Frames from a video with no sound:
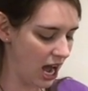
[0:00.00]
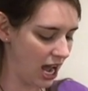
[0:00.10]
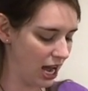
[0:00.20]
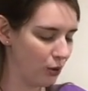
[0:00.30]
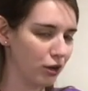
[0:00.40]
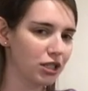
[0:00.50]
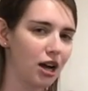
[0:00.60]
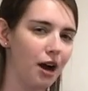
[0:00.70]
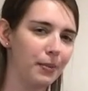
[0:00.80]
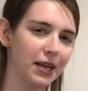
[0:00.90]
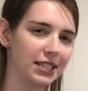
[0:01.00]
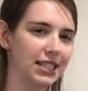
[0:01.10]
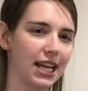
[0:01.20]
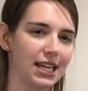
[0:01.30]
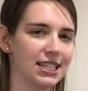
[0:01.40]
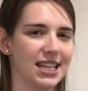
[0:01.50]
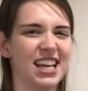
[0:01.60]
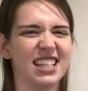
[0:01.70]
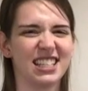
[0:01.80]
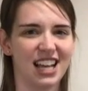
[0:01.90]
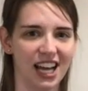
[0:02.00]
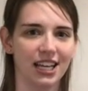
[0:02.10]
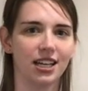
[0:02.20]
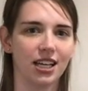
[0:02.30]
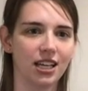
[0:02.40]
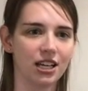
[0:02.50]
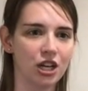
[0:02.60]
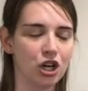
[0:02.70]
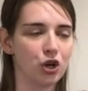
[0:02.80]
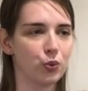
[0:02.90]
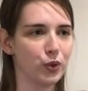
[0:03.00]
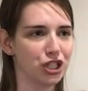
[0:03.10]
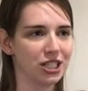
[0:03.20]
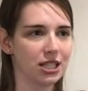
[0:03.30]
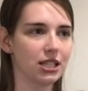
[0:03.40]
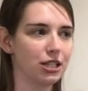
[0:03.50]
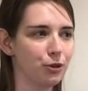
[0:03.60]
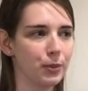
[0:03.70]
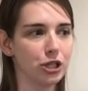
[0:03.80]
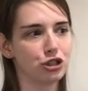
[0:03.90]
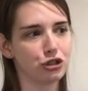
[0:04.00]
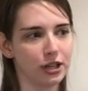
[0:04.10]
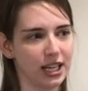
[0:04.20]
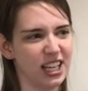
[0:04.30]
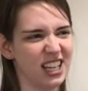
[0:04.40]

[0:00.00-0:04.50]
Our topic today is anxiety, which is a little bit tricky.